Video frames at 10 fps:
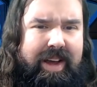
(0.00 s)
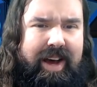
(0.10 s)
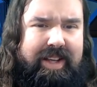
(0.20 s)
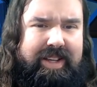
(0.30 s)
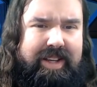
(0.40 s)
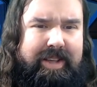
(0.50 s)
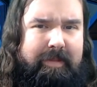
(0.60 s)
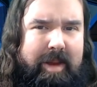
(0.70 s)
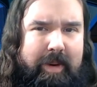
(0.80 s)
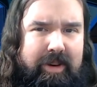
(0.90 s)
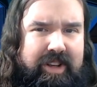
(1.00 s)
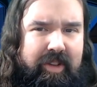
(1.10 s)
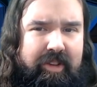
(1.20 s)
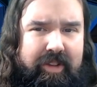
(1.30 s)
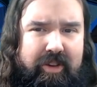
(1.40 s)
I saw somebody
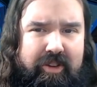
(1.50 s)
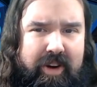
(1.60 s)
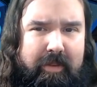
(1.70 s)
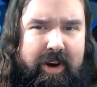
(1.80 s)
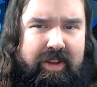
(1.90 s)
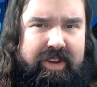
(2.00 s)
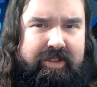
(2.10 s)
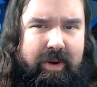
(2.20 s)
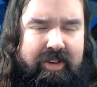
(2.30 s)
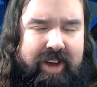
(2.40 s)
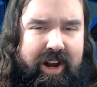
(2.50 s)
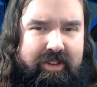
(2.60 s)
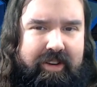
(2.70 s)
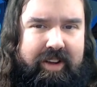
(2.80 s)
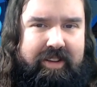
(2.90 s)
posting the solution on one of the Discord
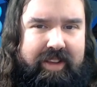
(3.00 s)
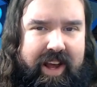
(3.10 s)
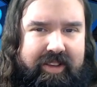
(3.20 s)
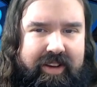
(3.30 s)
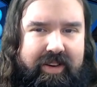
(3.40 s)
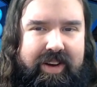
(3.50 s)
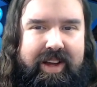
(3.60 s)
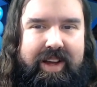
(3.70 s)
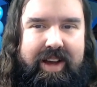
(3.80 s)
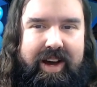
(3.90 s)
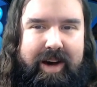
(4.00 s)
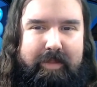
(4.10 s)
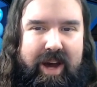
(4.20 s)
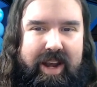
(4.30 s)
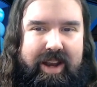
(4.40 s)
channels earlier today. So, uh,
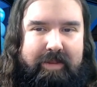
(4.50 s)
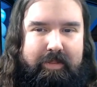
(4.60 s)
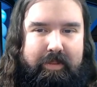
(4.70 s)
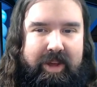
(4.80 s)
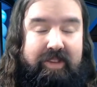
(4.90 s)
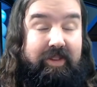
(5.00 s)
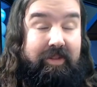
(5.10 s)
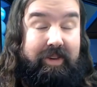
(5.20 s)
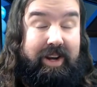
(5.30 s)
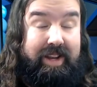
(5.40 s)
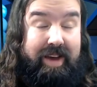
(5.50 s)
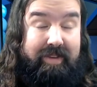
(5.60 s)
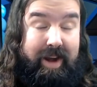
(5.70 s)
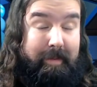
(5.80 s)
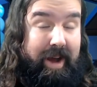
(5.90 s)
but please feel free to dive
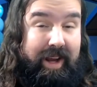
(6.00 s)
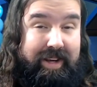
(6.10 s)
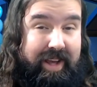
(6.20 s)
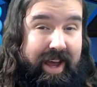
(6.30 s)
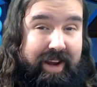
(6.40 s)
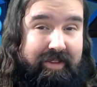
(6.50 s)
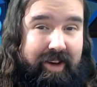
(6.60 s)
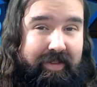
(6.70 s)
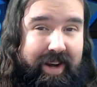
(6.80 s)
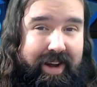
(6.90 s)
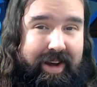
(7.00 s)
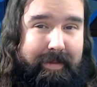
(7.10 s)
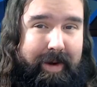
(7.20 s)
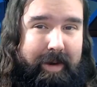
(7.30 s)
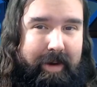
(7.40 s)
in. I'm not going to tell you how to solve it.
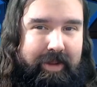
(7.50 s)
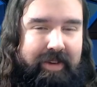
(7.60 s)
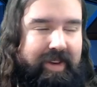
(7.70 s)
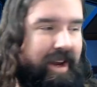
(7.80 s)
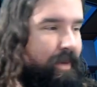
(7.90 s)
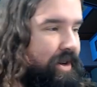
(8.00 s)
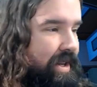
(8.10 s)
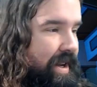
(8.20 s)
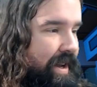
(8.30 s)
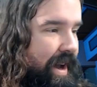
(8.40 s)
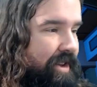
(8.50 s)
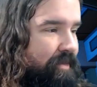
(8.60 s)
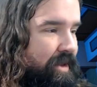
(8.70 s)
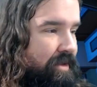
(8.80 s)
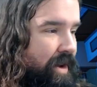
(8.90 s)
Um, I, I, would love to hear what you, how
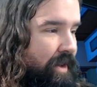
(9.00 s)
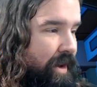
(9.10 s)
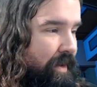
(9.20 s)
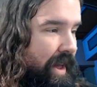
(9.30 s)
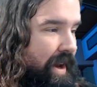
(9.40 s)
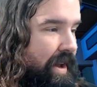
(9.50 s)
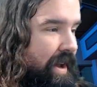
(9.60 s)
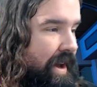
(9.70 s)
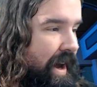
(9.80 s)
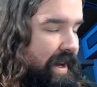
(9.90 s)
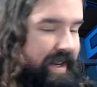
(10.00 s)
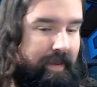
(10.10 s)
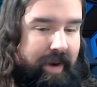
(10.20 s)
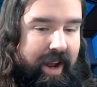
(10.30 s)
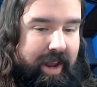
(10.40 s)
you've been struggling with it. Uh,
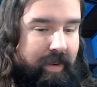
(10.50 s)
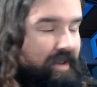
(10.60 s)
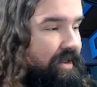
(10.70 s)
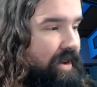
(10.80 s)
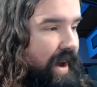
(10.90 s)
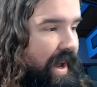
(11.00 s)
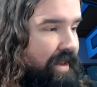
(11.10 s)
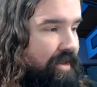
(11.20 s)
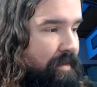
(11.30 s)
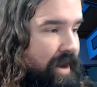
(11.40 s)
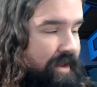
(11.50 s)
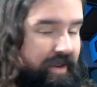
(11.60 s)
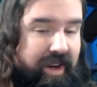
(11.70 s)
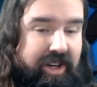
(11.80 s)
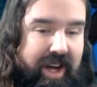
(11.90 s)
Tim Riley wants to know how you submit a
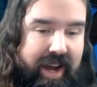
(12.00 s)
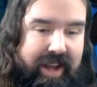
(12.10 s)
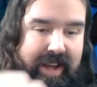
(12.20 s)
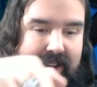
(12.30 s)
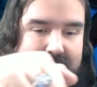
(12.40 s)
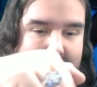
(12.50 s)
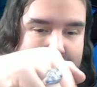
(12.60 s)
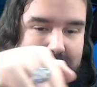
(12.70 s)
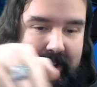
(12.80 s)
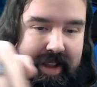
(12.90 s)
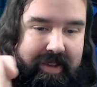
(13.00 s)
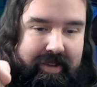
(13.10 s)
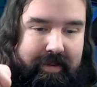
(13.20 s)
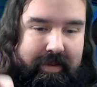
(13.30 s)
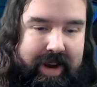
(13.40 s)
screenshot. Tim,
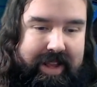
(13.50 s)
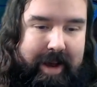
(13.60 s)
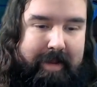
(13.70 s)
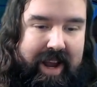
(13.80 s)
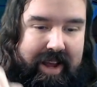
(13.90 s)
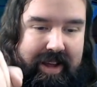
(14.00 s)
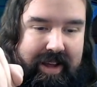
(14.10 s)
it's right there, buddy.